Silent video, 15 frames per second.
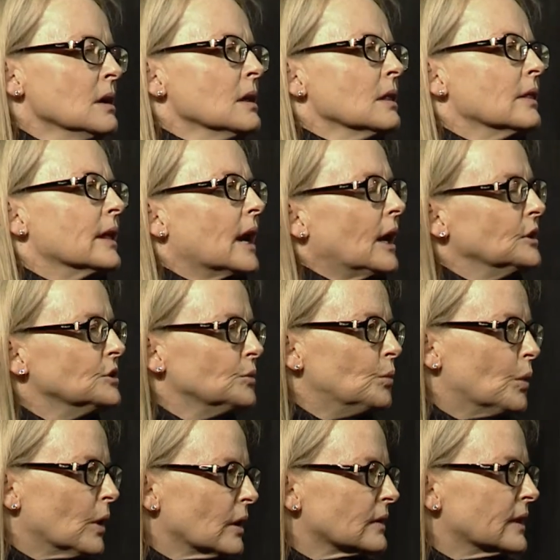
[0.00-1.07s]
That I do
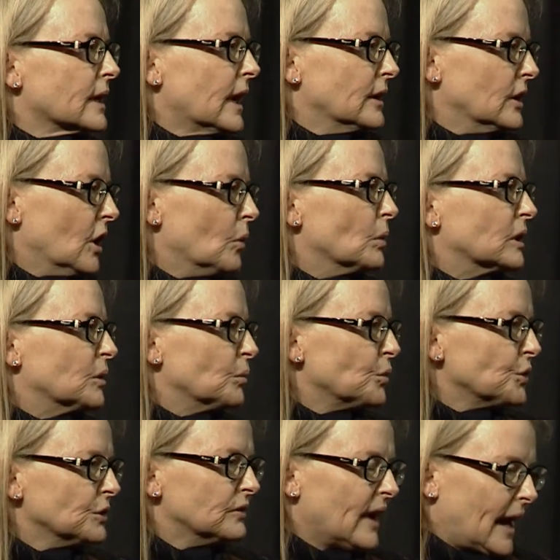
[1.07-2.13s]
work that I know will
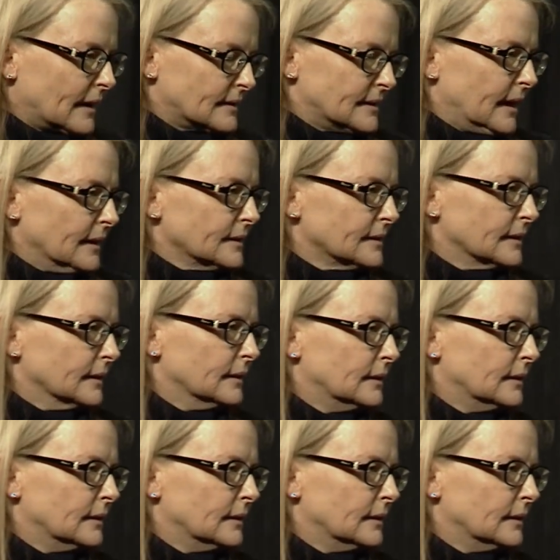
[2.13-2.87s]
improve access